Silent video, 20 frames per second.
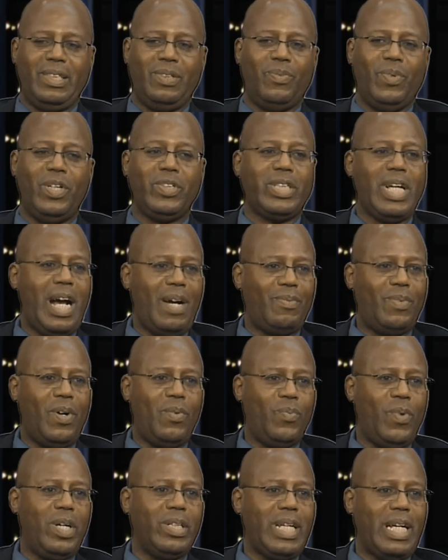the ones I
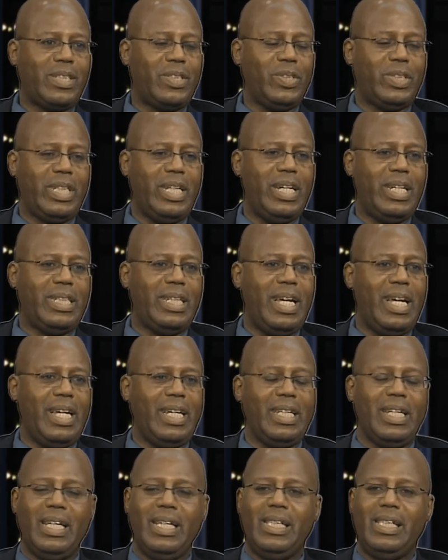want, like you said,
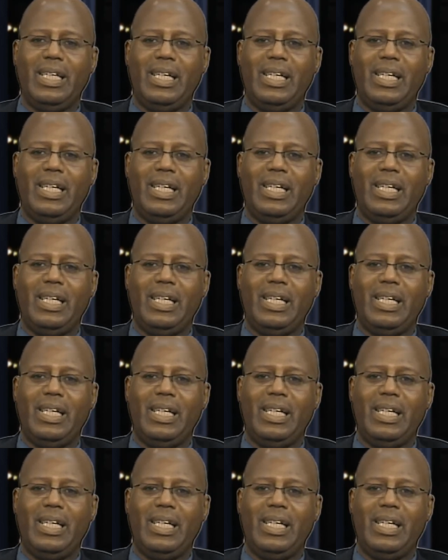hey,